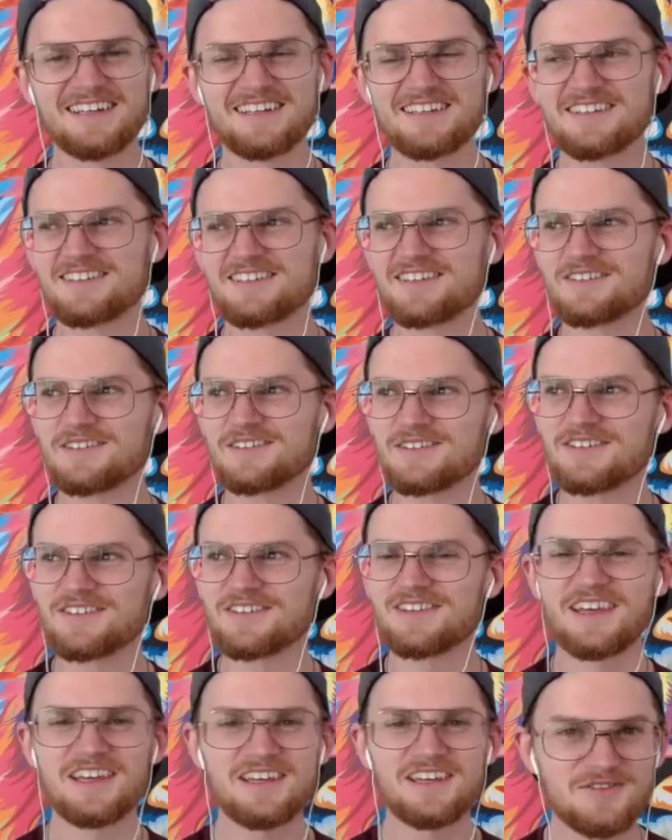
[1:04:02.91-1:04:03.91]
Dude,
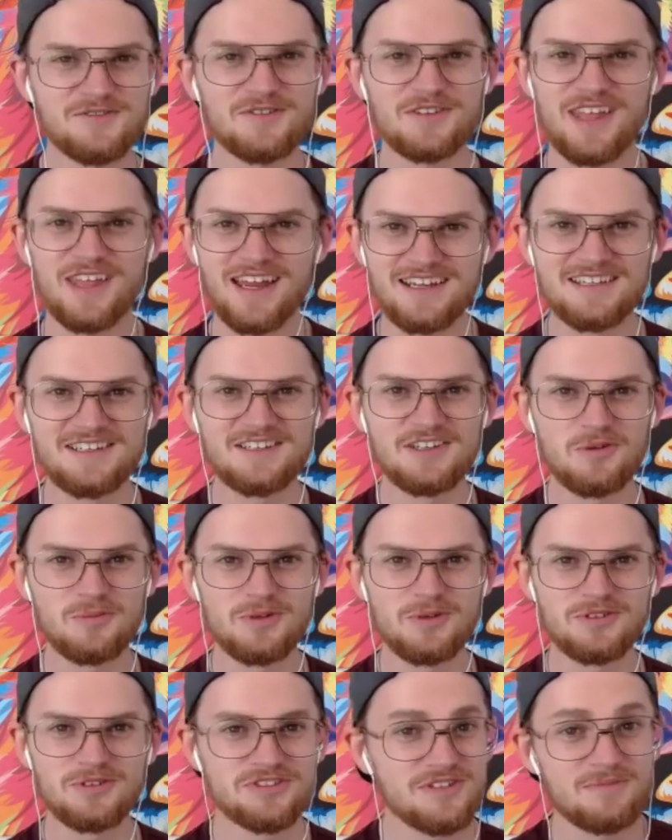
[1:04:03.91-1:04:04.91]
thank you for that ego
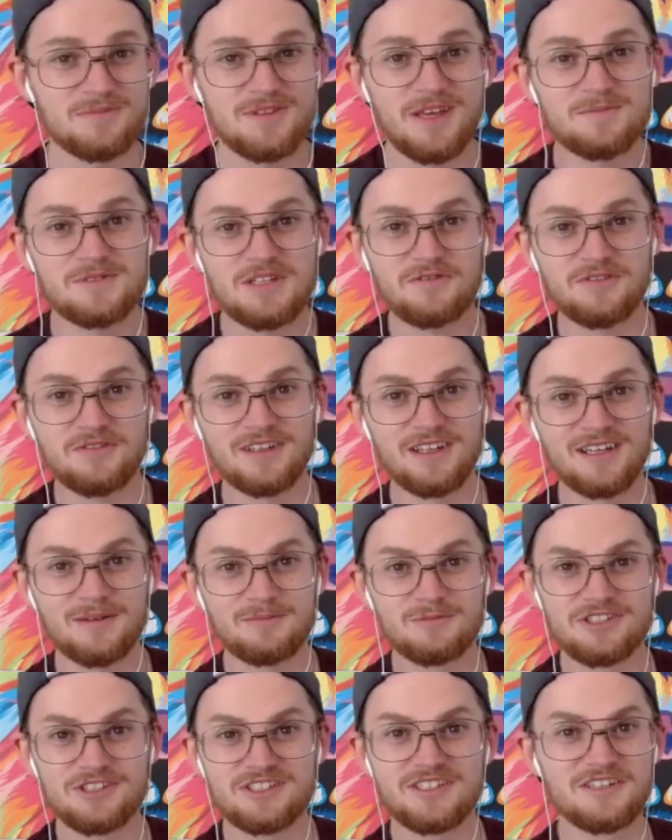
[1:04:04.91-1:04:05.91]
boost. Sometimes I feel like
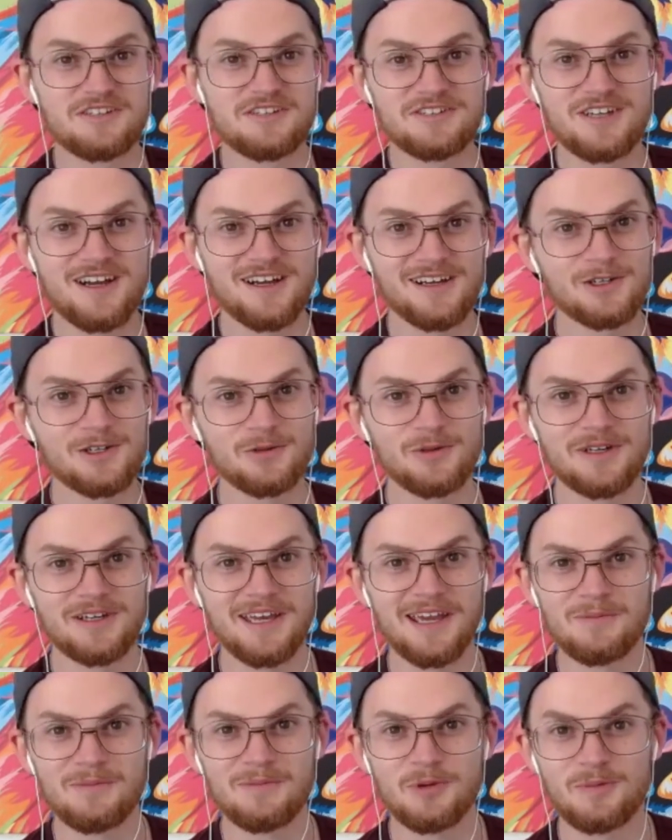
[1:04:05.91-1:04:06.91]
I'm just here talking to a
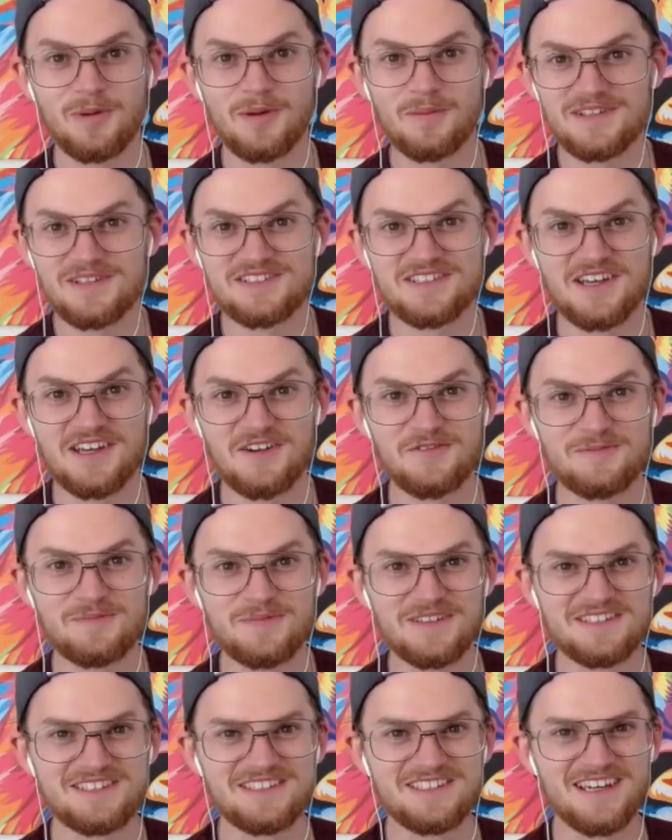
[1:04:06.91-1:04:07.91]
camera by myself,
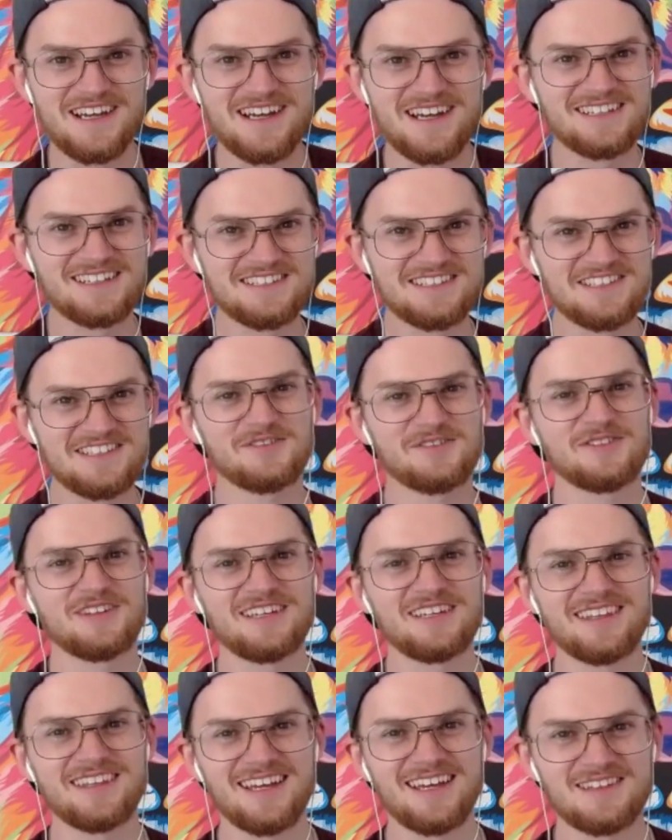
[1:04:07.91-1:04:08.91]
but it's stuff
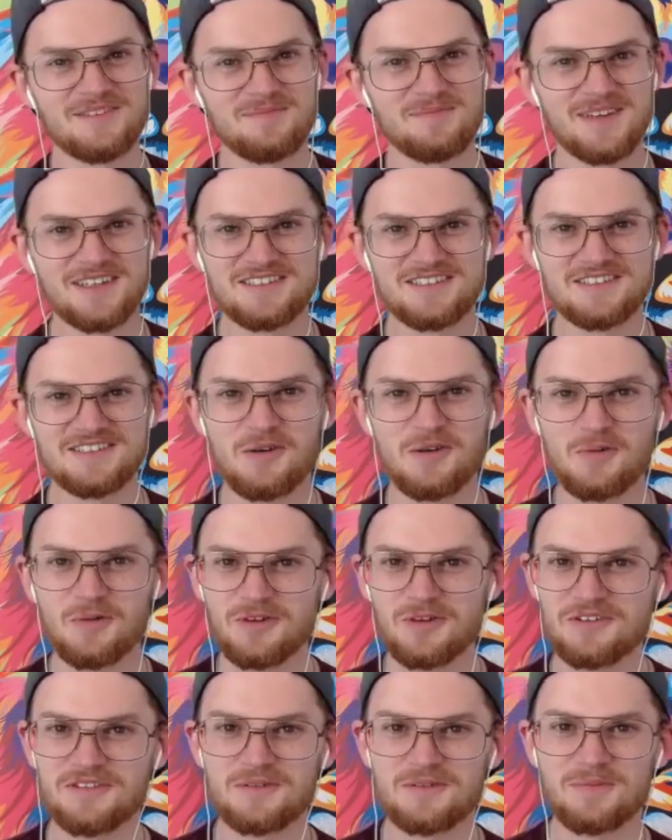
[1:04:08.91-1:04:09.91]
like that that makes it all
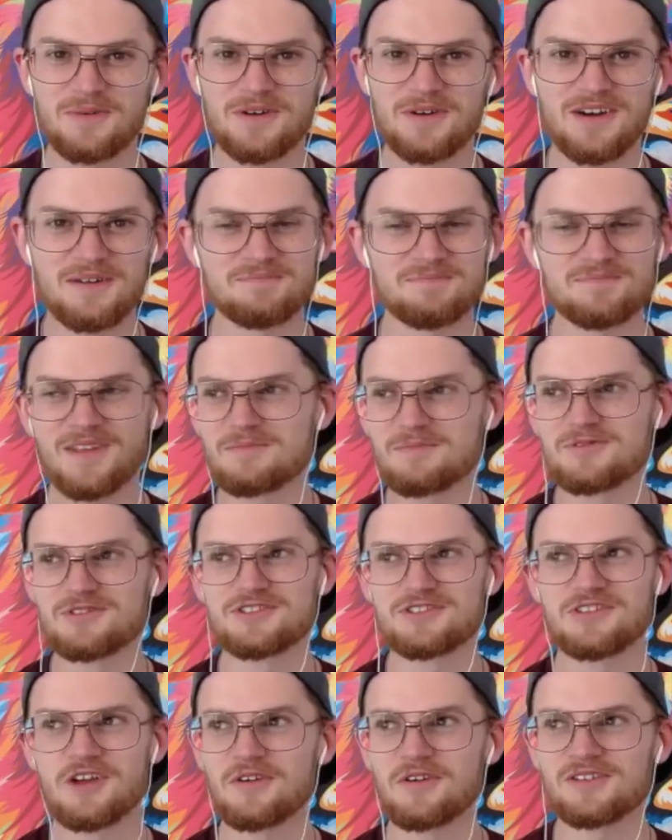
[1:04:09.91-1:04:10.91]
worth it, bro. I'm
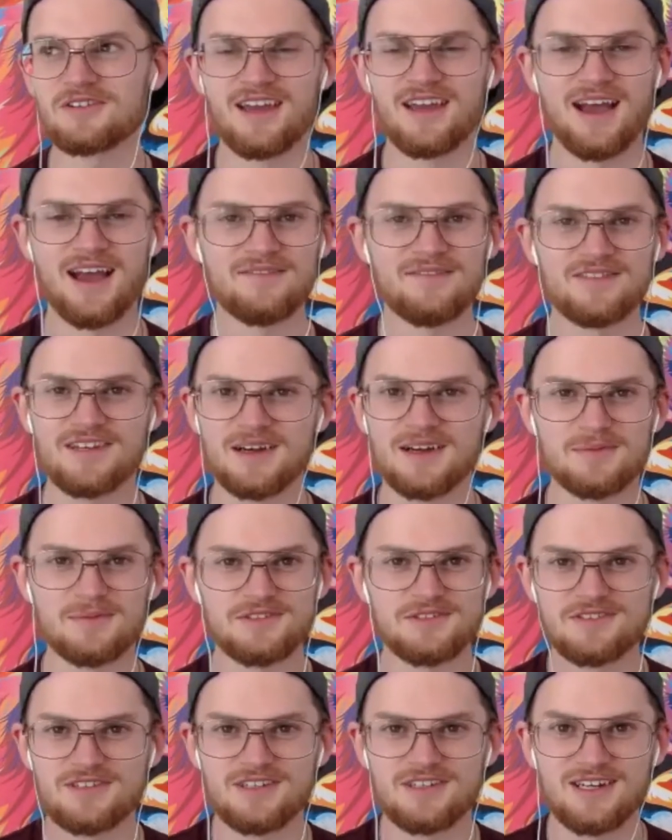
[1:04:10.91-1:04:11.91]
stoked to have the
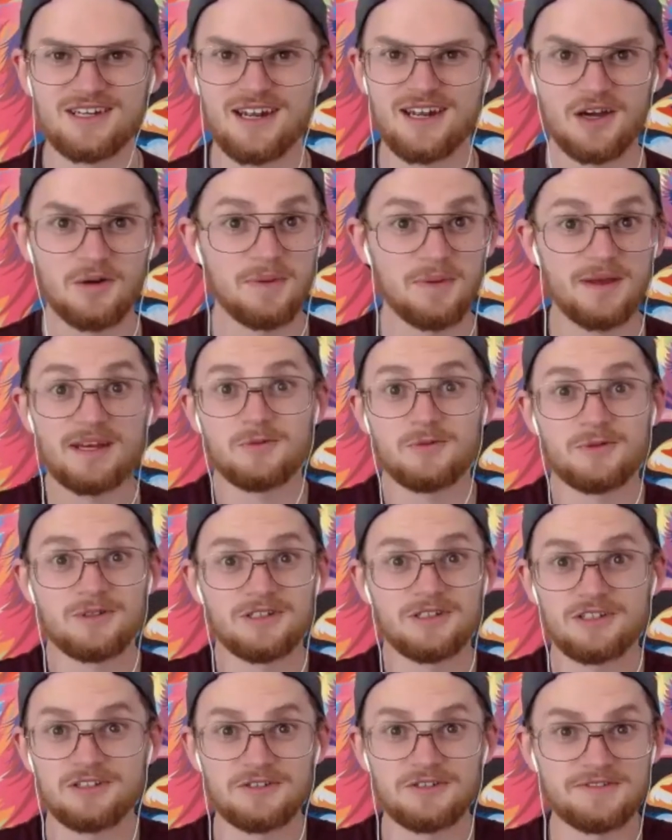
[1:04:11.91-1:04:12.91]
opportunity to help anyone
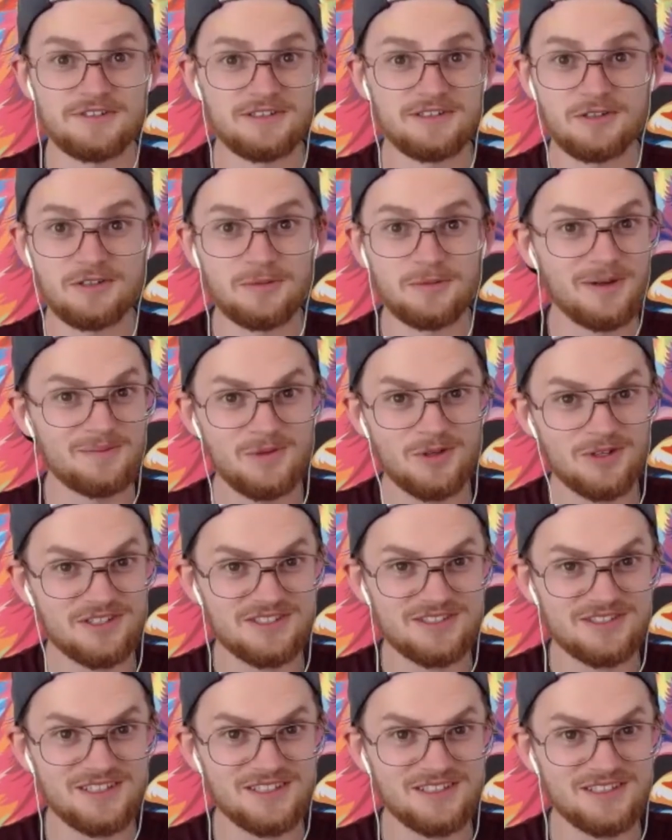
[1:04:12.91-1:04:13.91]
close a little bit more
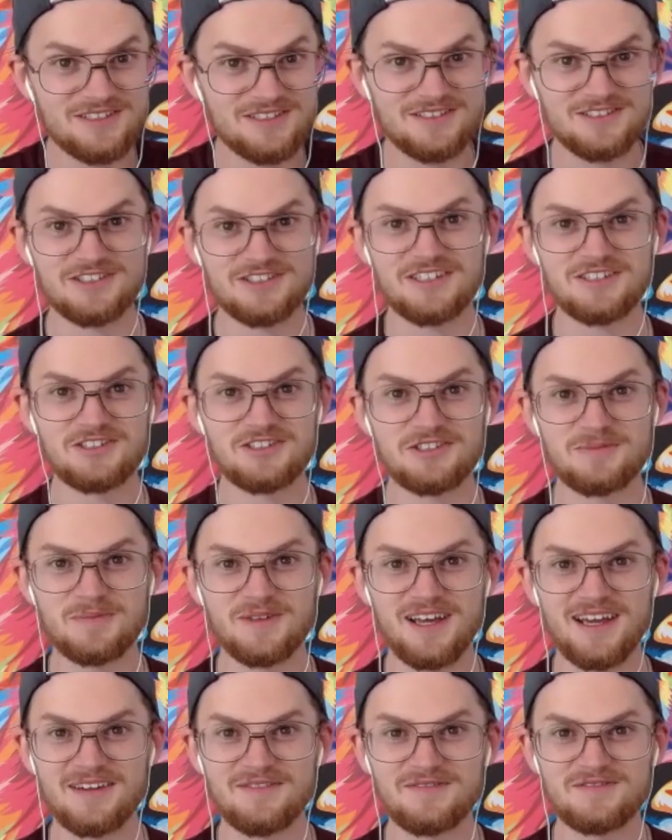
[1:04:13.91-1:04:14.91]
sales and change some
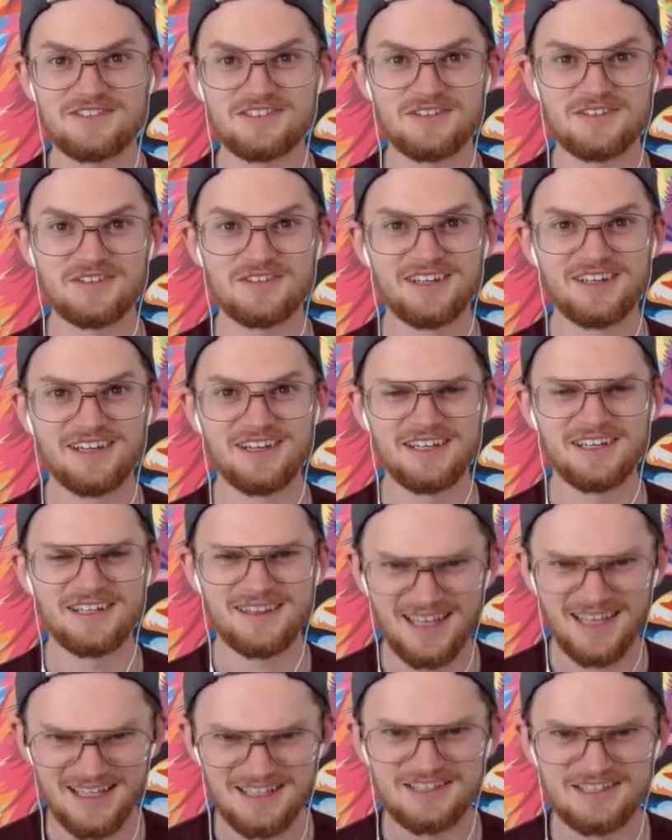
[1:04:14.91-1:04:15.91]
lives. So
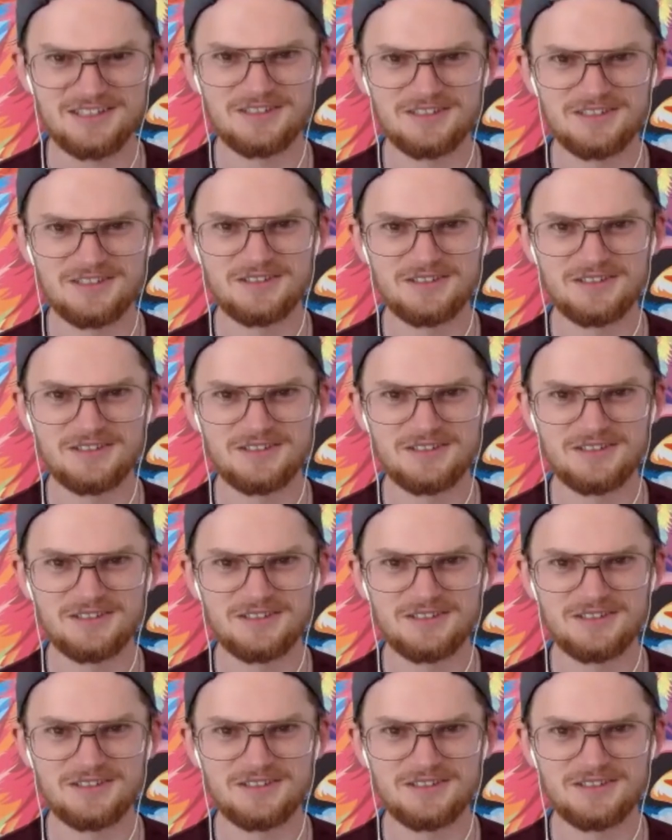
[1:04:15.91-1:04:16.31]
thank you.